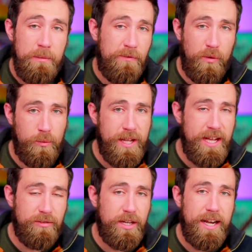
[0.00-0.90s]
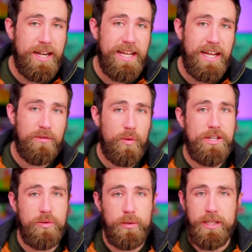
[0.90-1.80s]
before we ever got any kind of
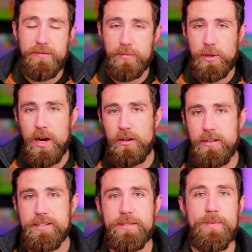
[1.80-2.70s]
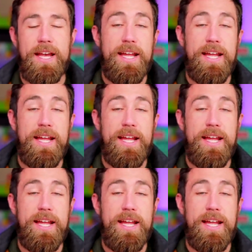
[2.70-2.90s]
rental relief from Congress.